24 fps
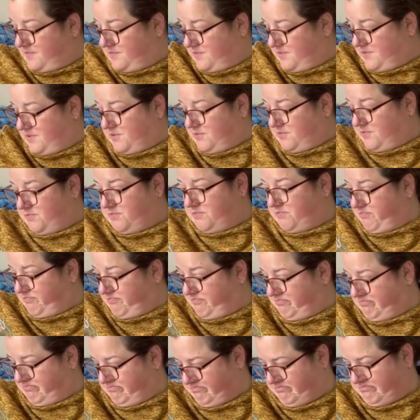so
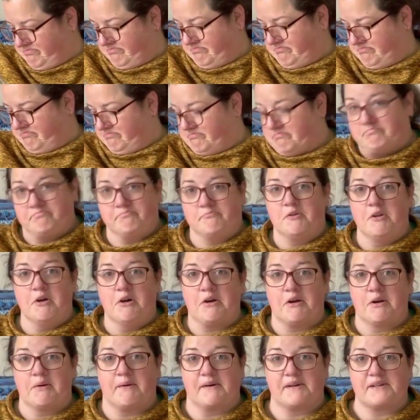not
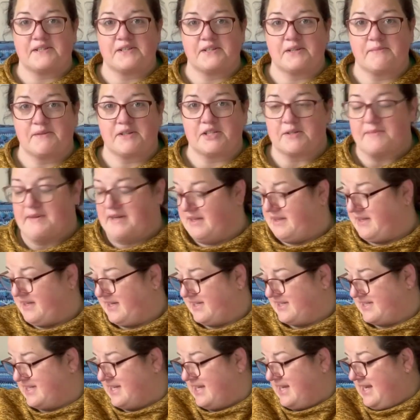going to worry too much about
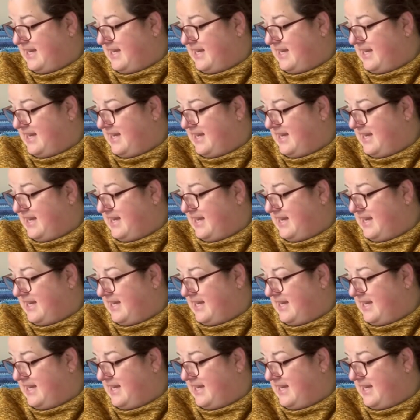that.